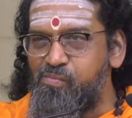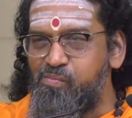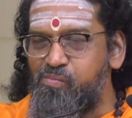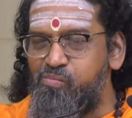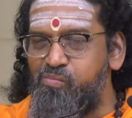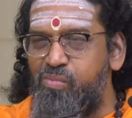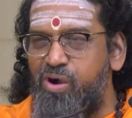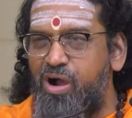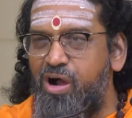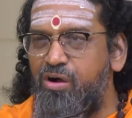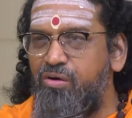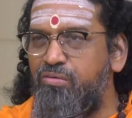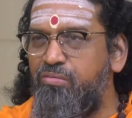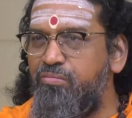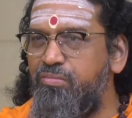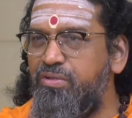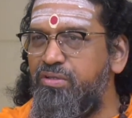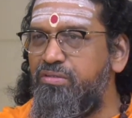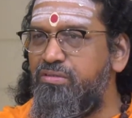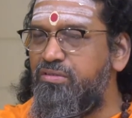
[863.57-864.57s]

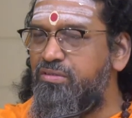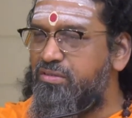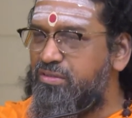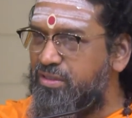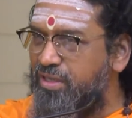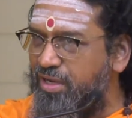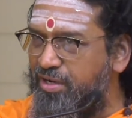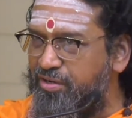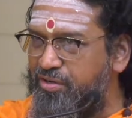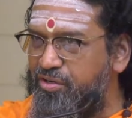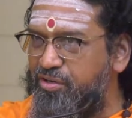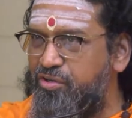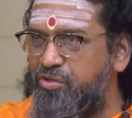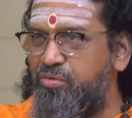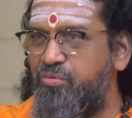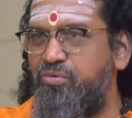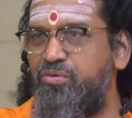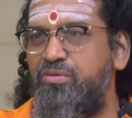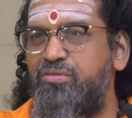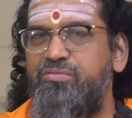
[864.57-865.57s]
Bhav means the
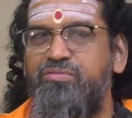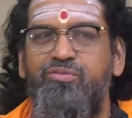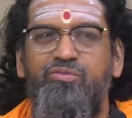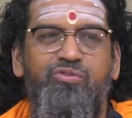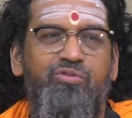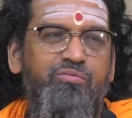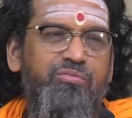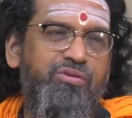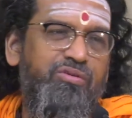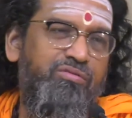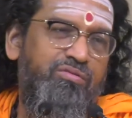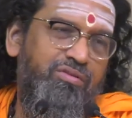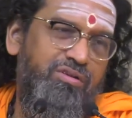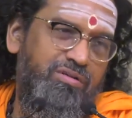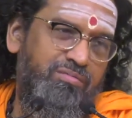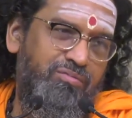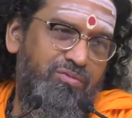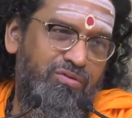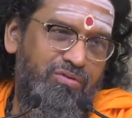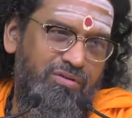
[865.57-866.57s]
attitude should be good
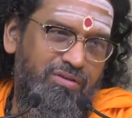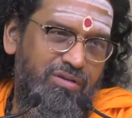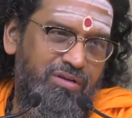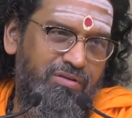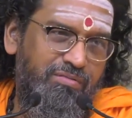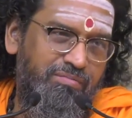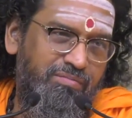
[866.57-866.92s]
about that.